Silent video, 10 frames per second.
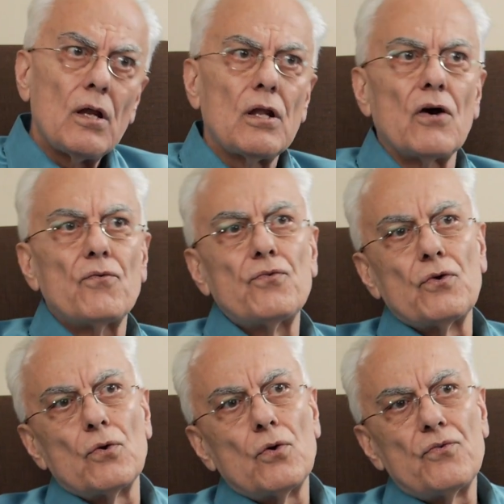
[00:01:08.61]
Now, if
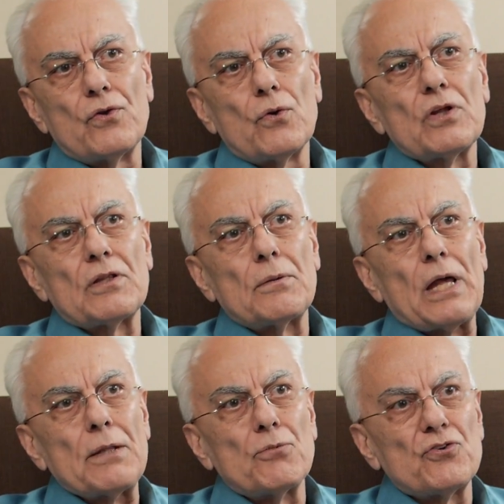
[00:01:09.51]
you, if you look at the
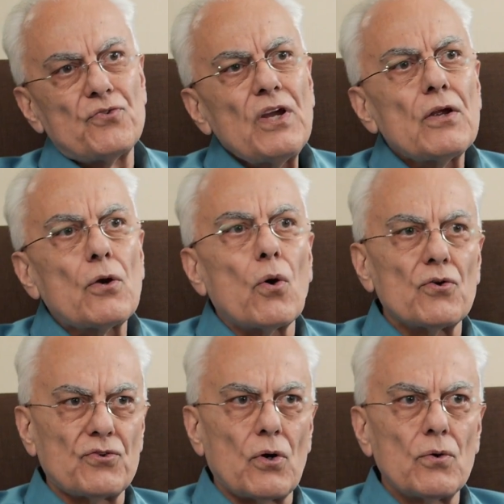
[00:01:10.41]
atmospheric
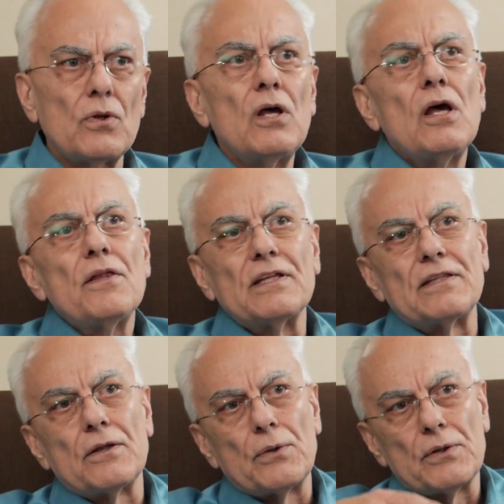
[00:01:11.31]
ozone, that
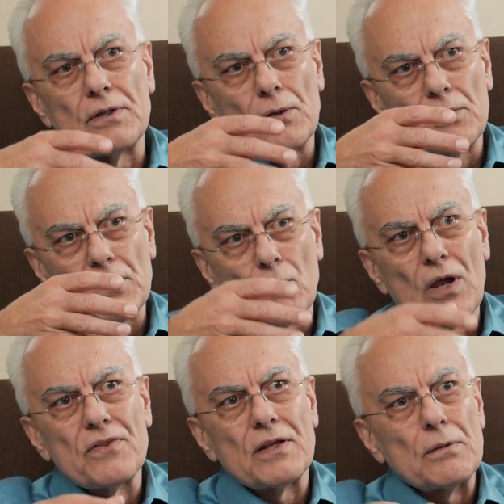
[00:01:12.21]
they, they, the
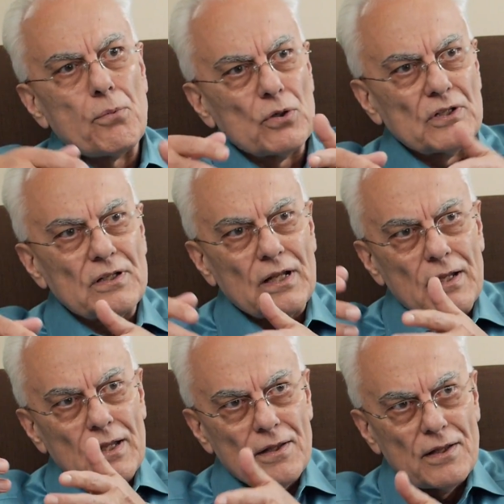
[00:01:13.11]
way they reported
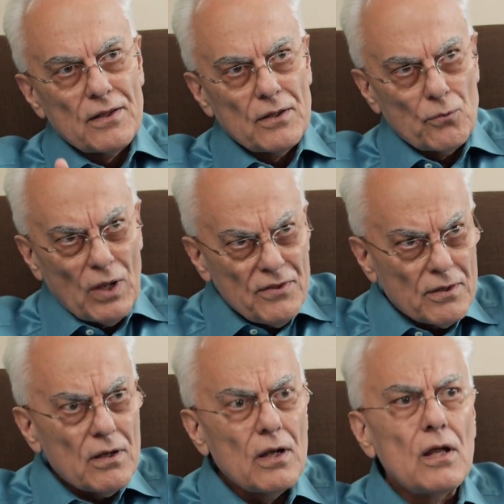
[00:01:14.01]
in, in the
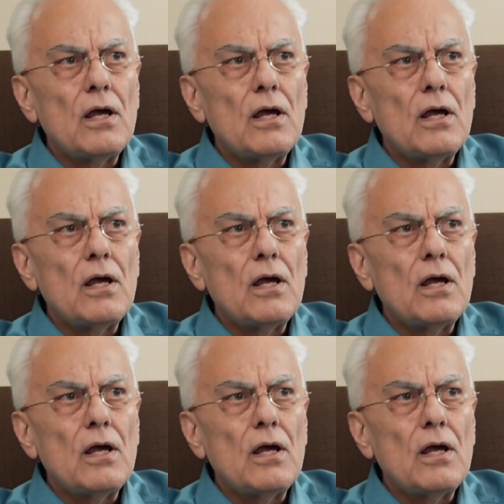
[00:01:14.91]
weather,